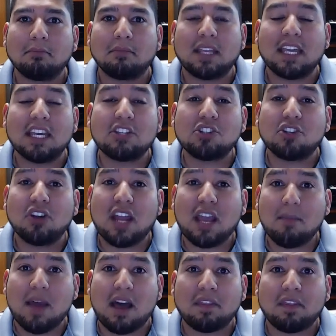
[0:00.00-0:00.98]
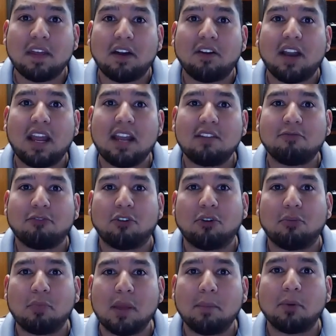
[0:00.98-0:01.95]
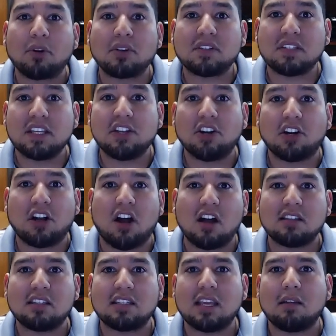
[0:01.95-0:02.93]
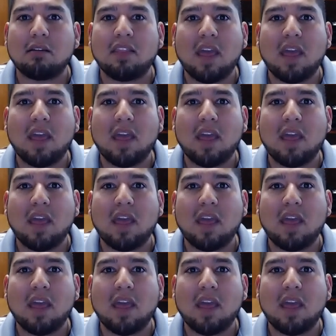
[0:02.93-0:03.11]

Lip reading: get your name out there and for people to see your content.